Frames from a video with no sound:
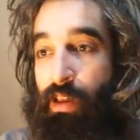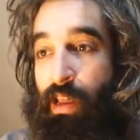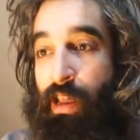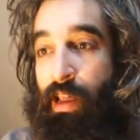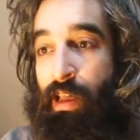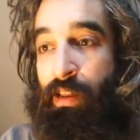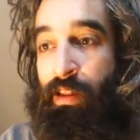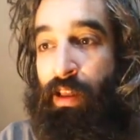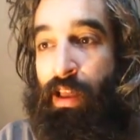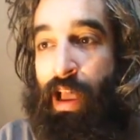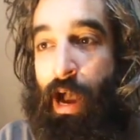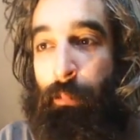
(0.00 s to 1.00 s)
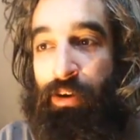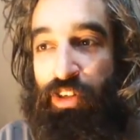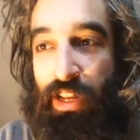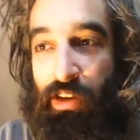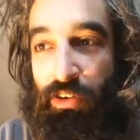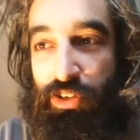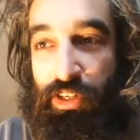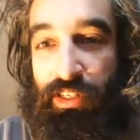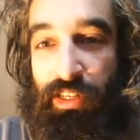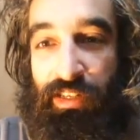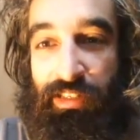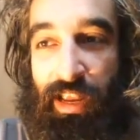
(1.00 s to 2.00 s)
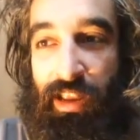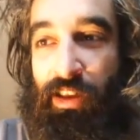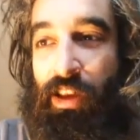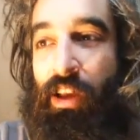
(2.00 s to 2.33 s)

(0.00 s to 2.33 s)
And how much energy did it take